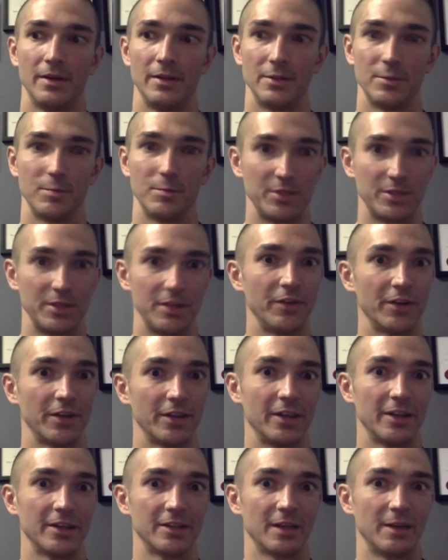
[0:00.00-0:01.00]
specific
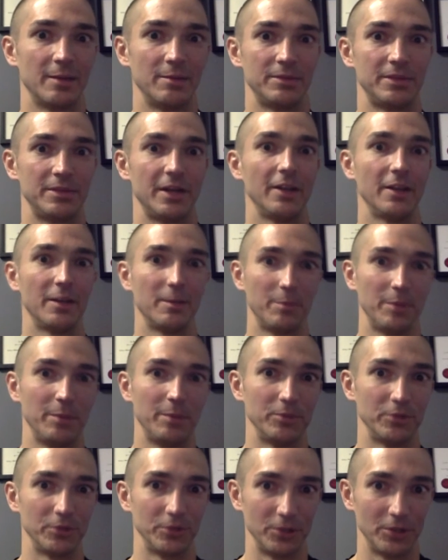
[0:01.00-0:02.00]
things I'm telling
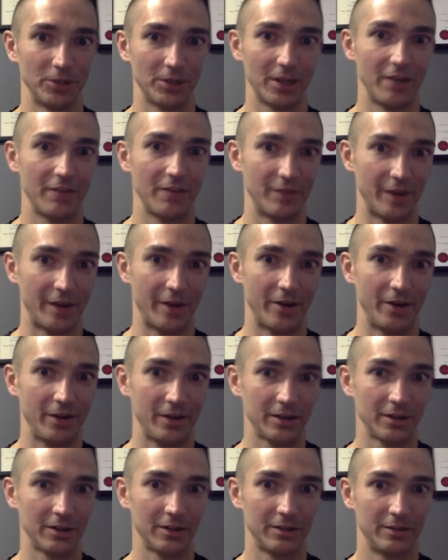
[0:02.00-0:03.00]
people to look at
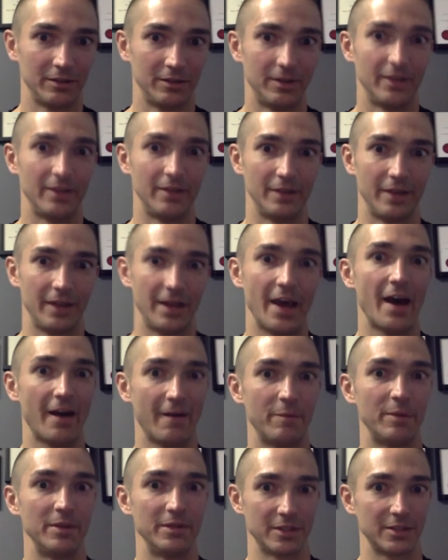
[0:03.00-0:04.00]
varying that they
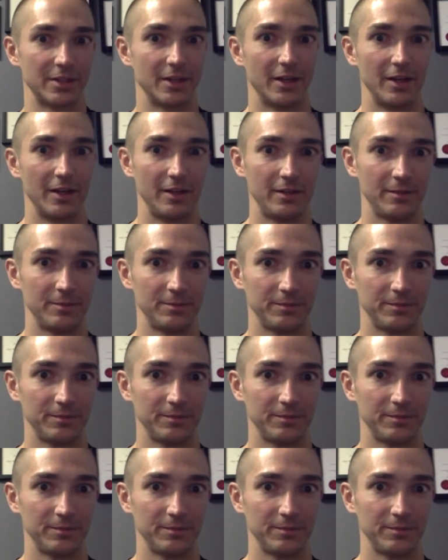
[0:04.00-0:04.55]
have been studied.